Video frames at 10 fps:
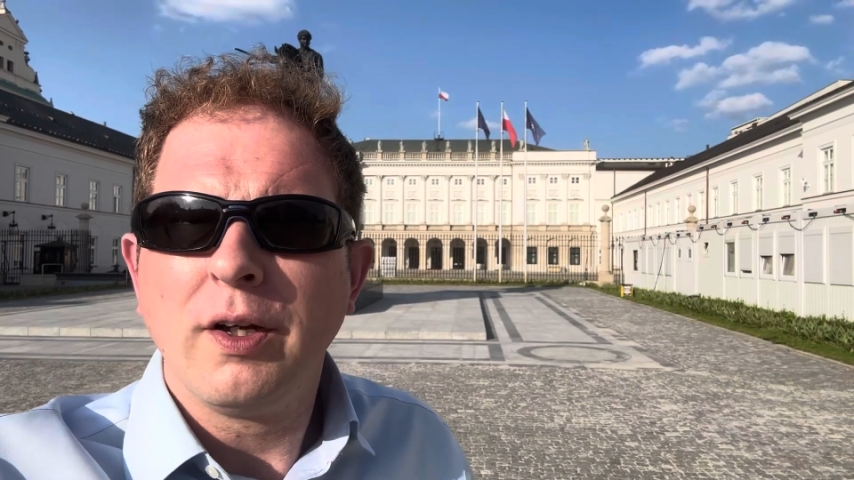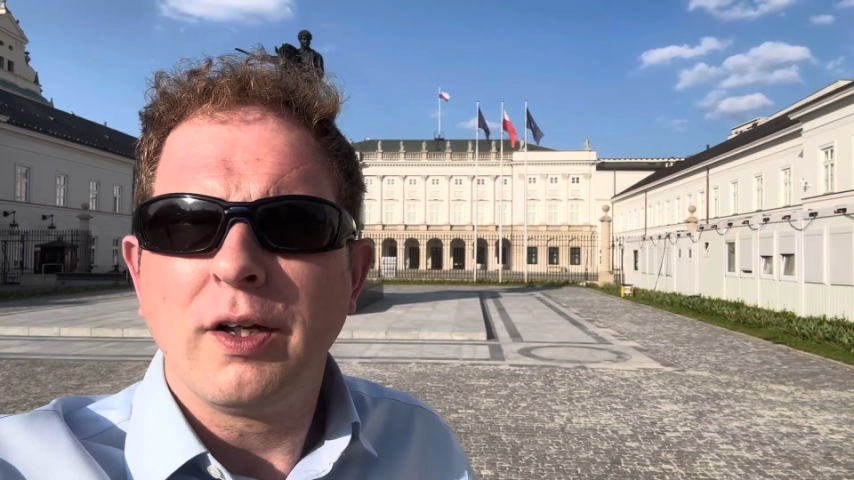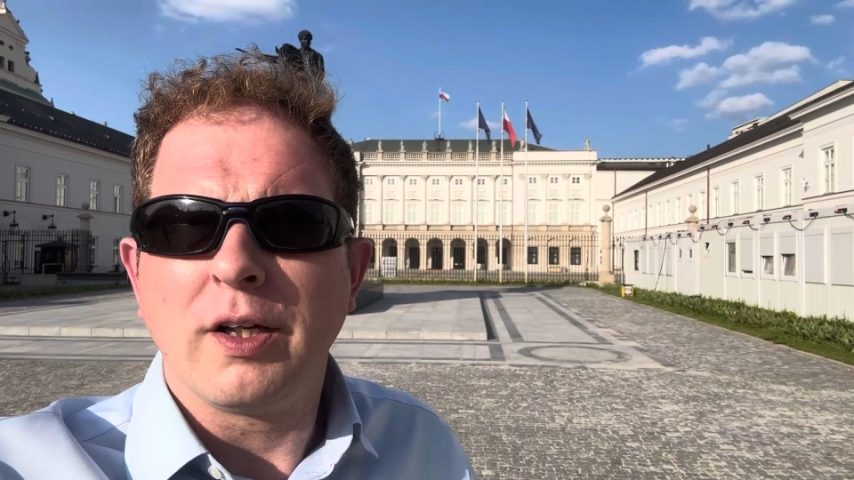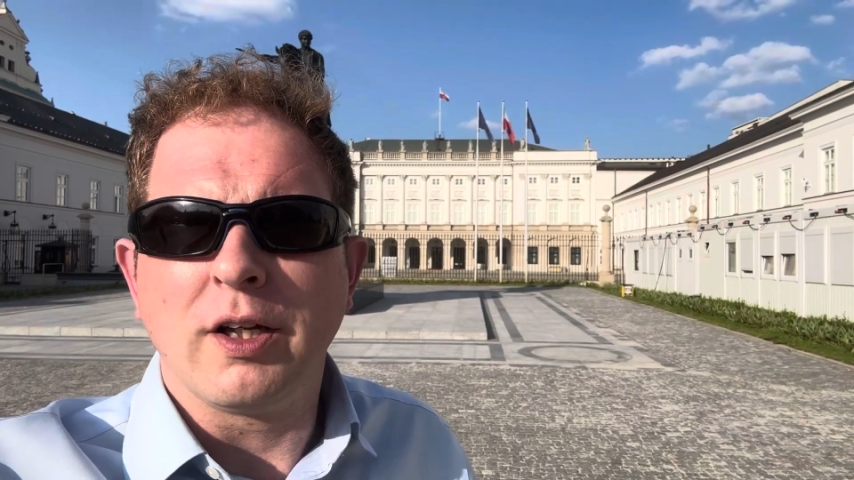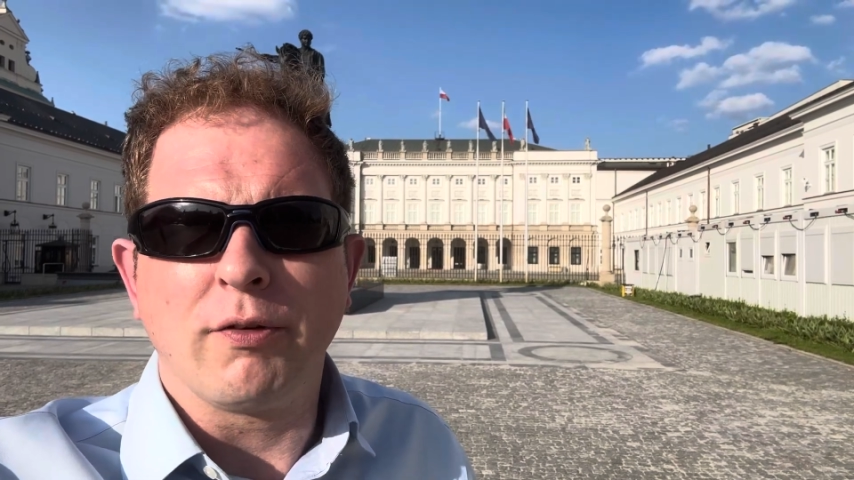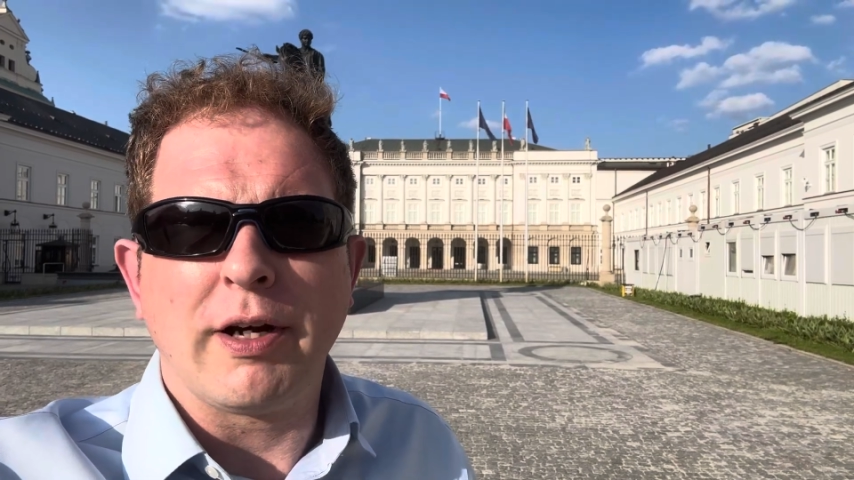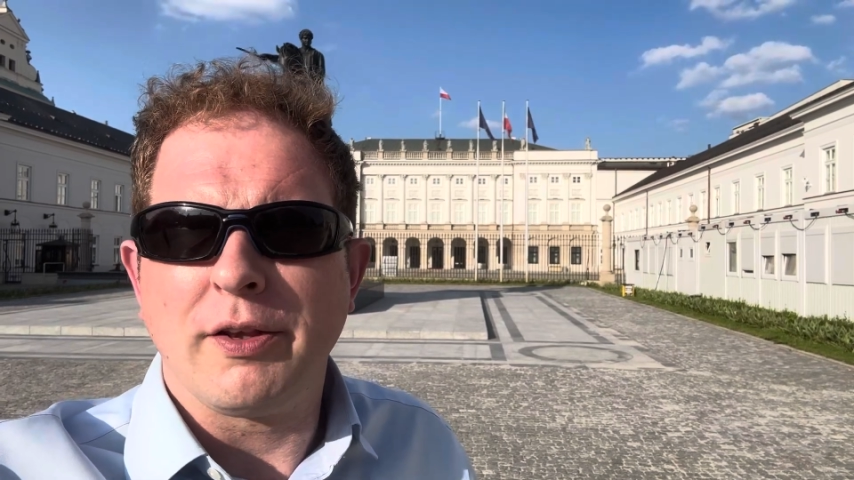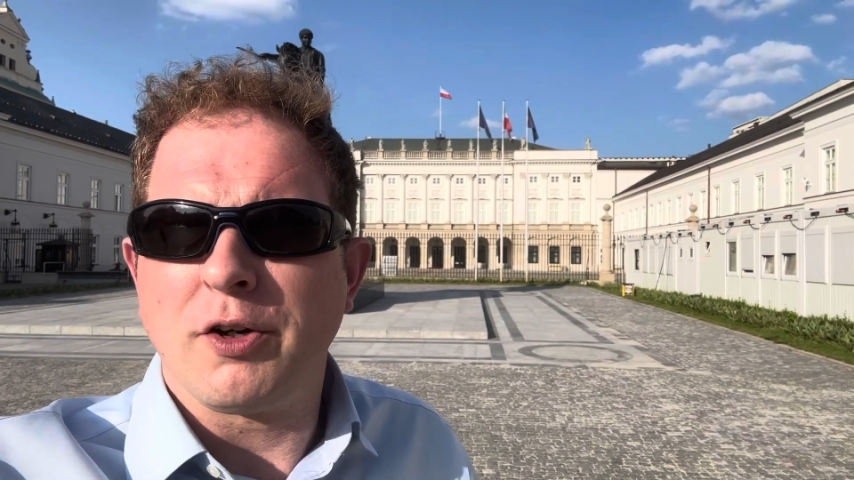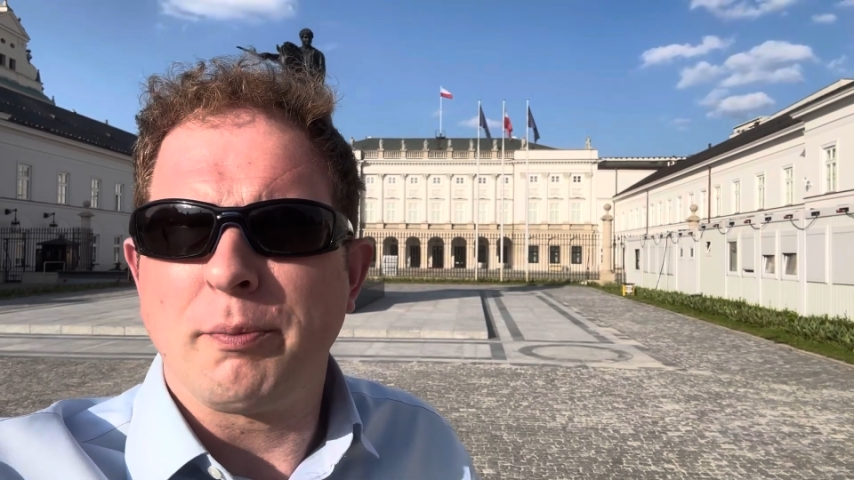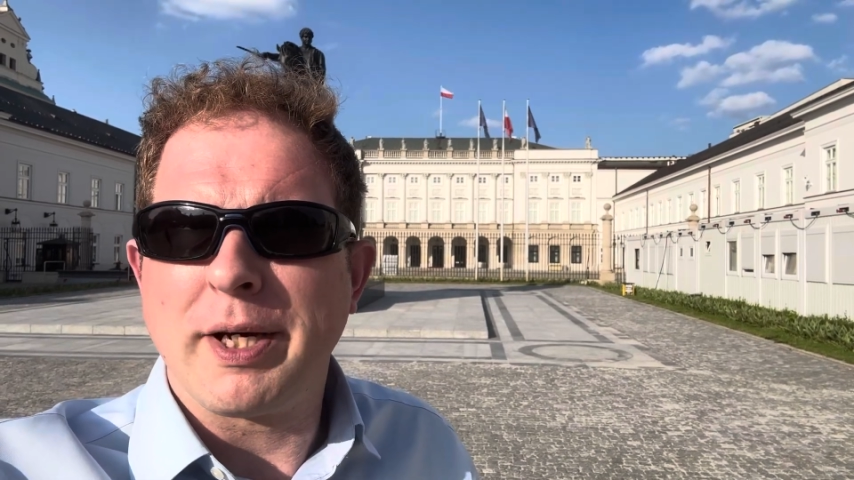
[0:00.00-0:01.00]
rather
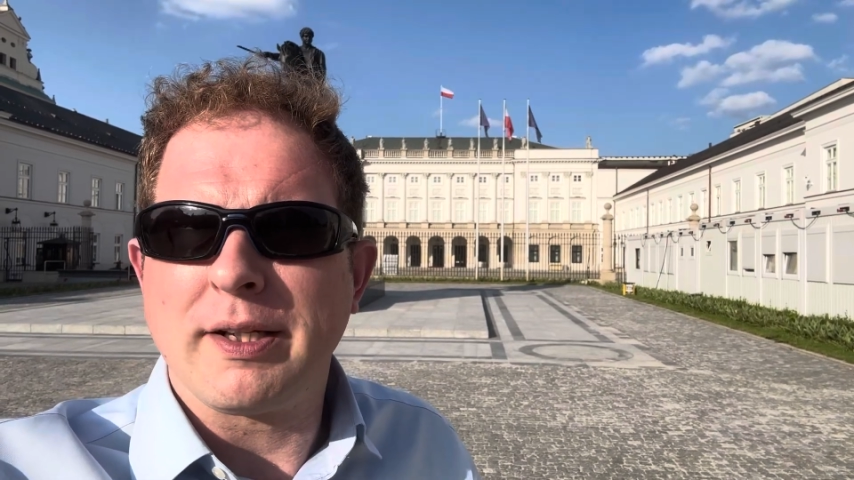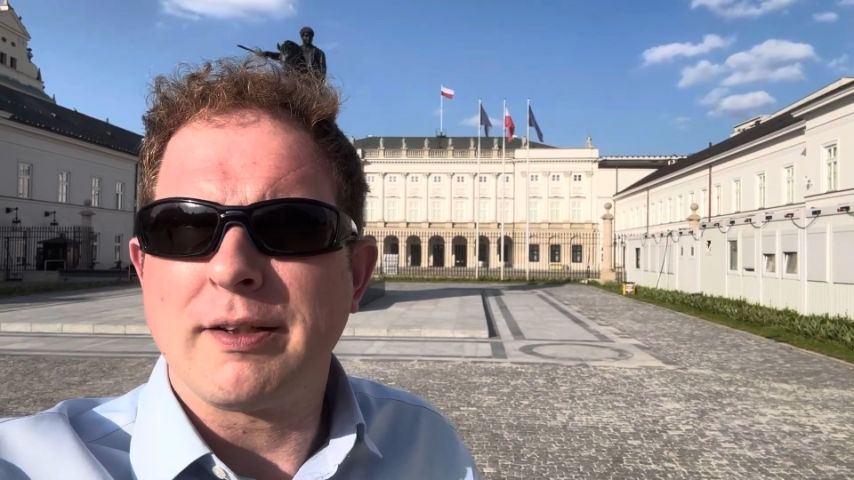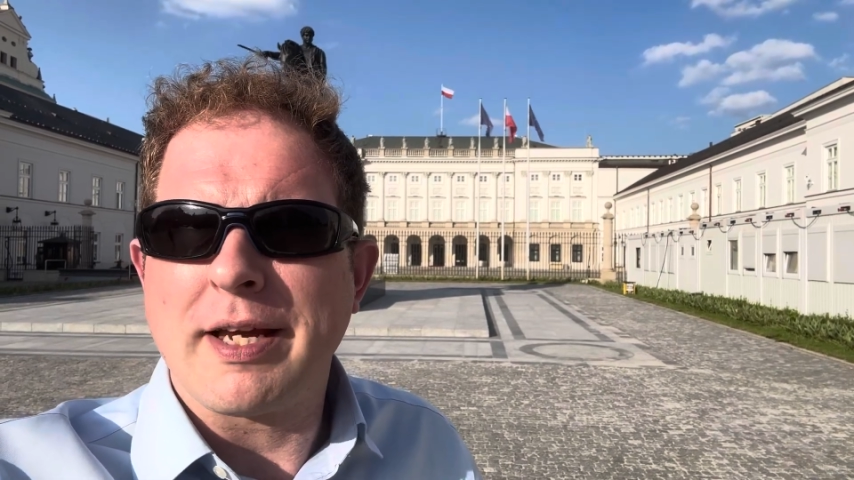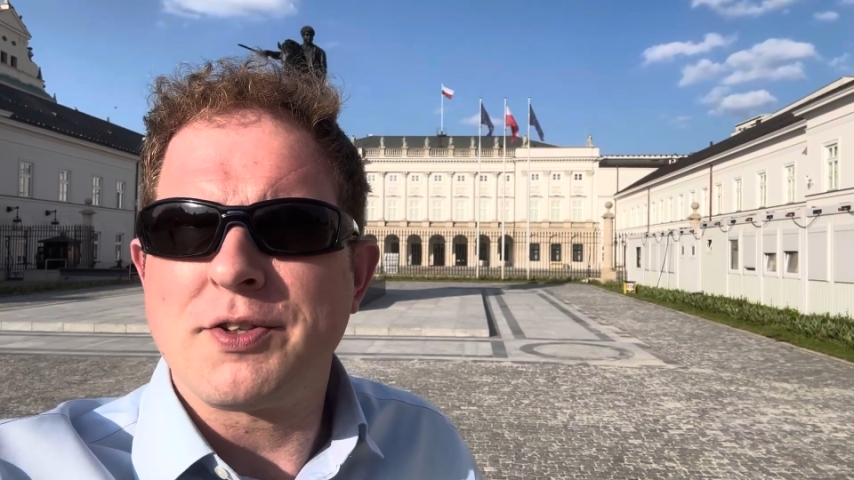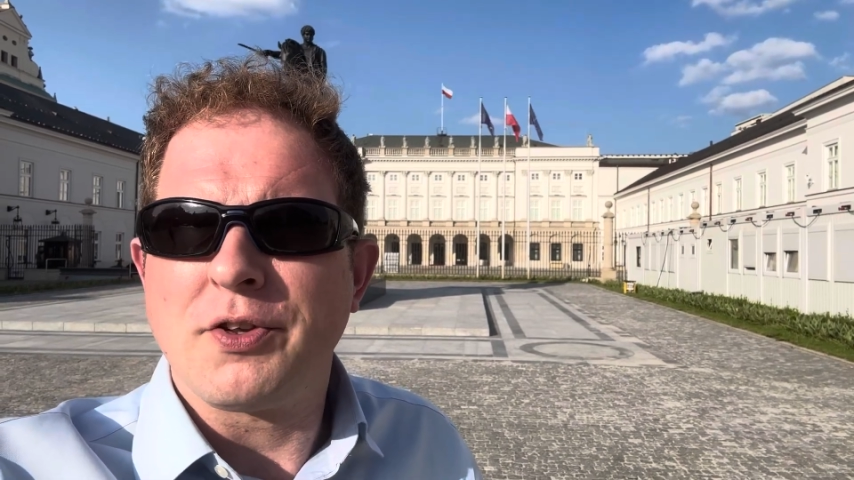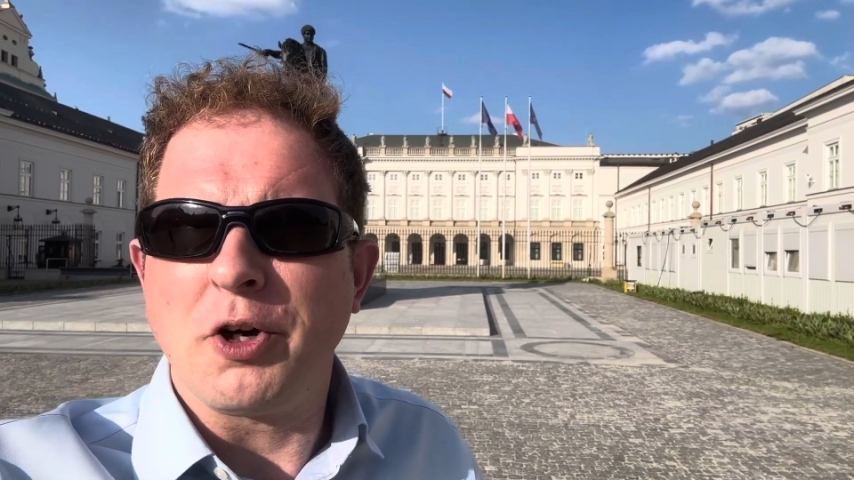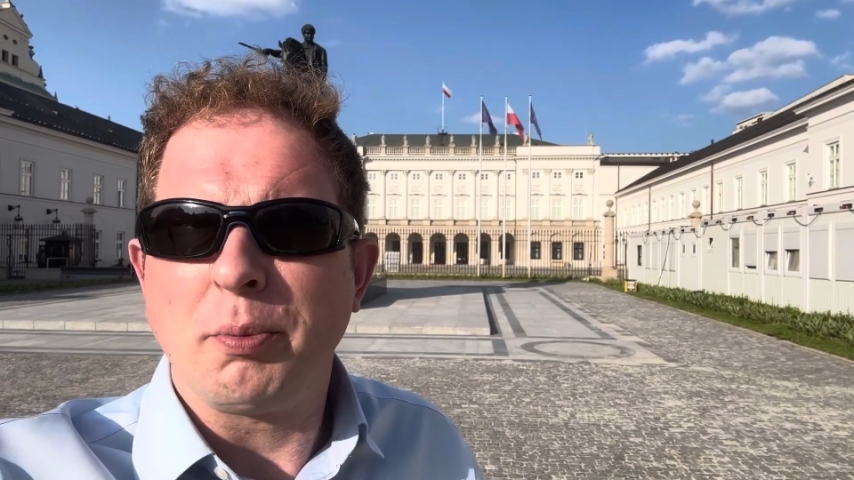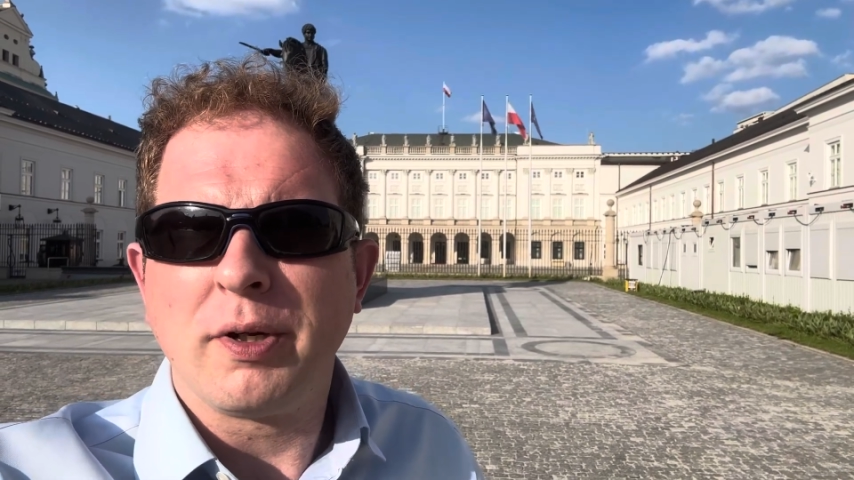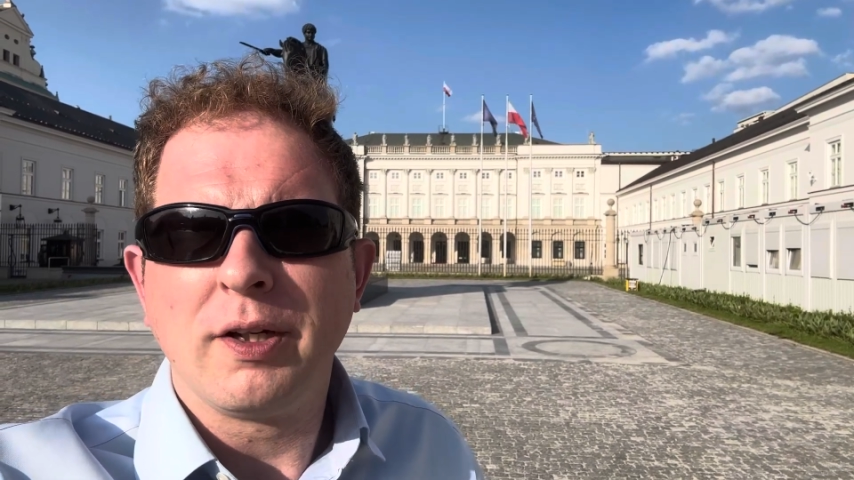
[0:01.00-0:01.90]
than on my desktop